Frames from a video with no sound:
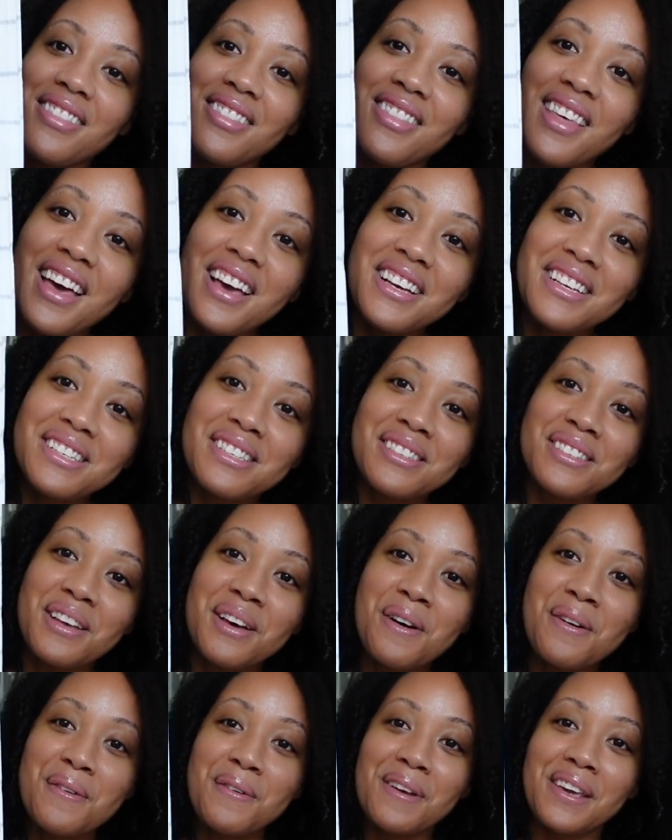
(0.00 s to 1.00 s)
That is
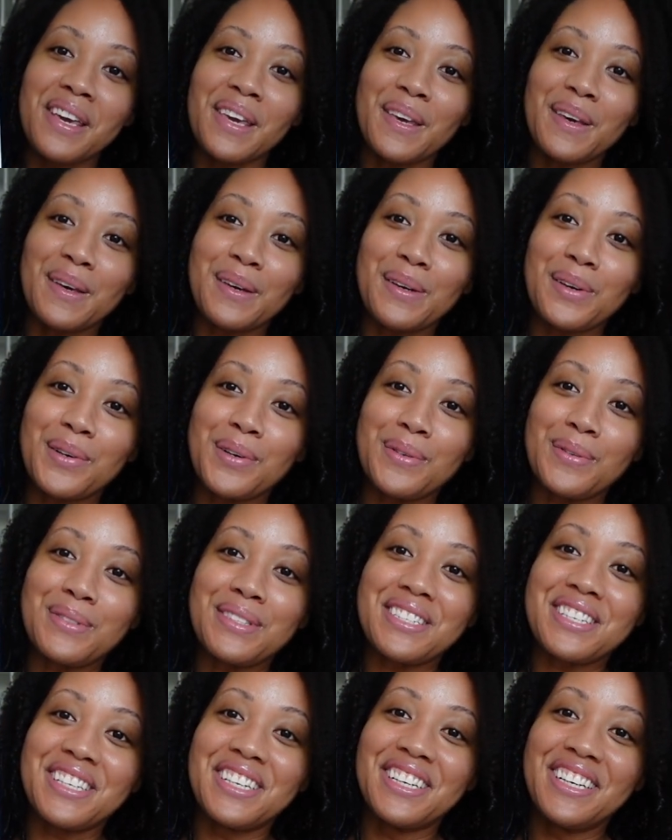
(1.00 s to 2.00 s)
so
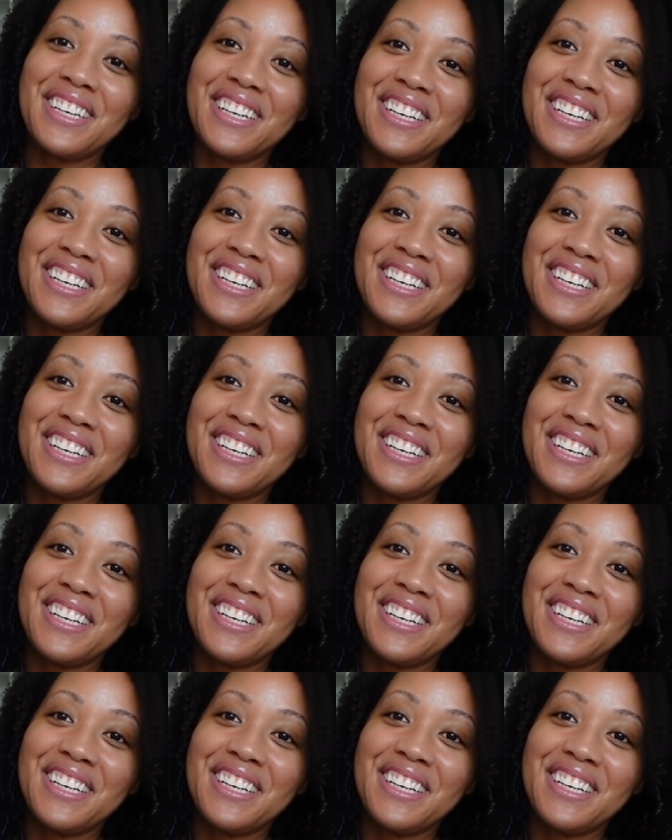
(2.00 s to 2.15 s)
cute.